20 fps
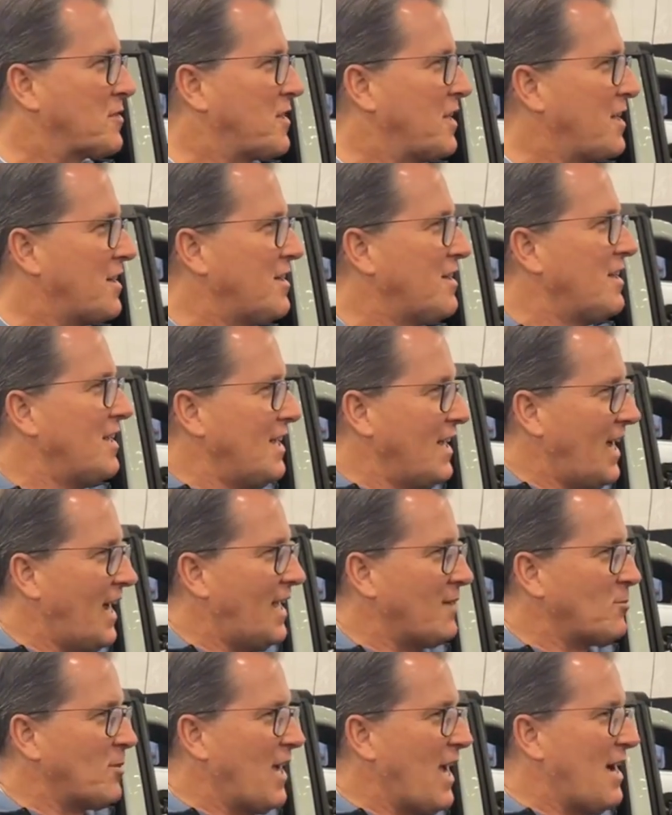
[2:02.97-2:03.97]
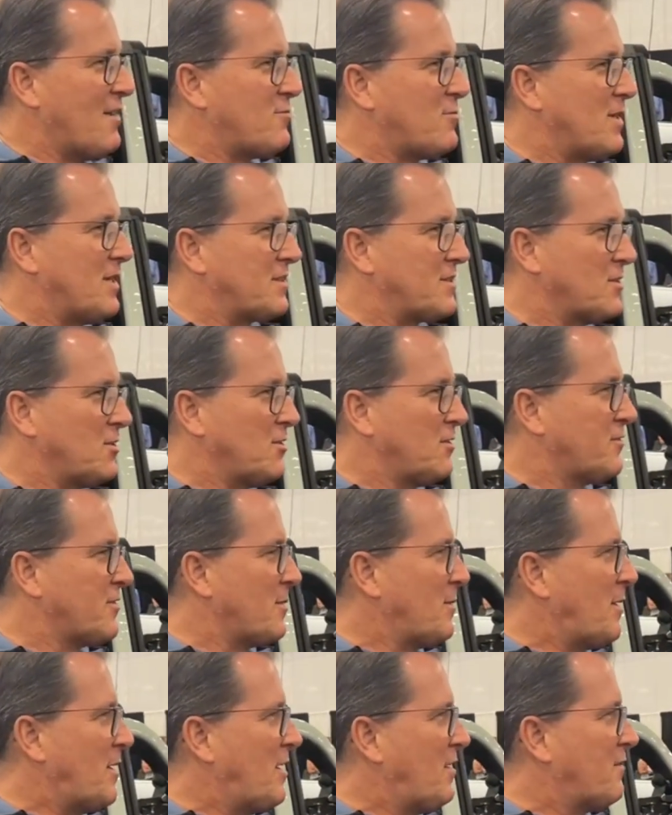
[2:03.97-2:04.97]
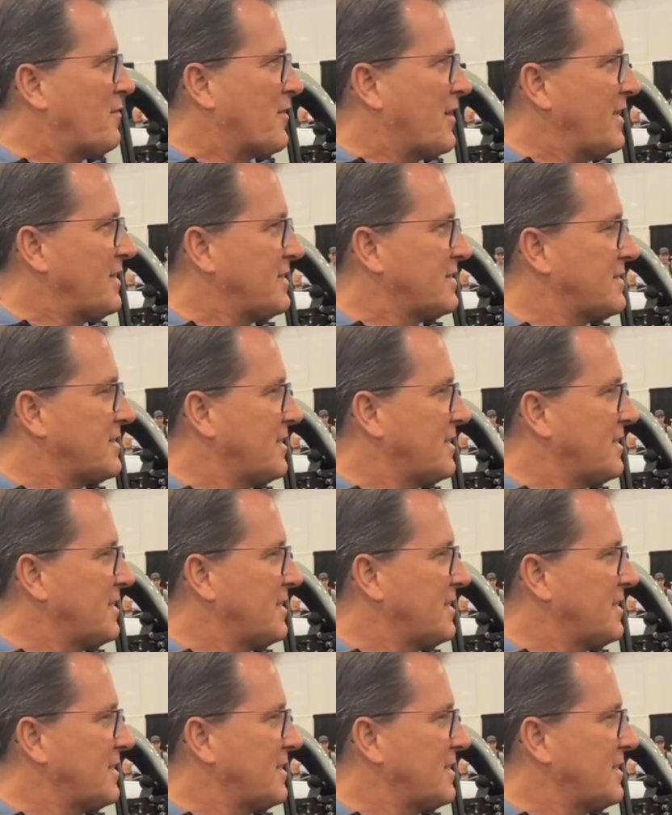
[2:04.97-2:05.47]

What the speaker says: here. And we have one too from our friend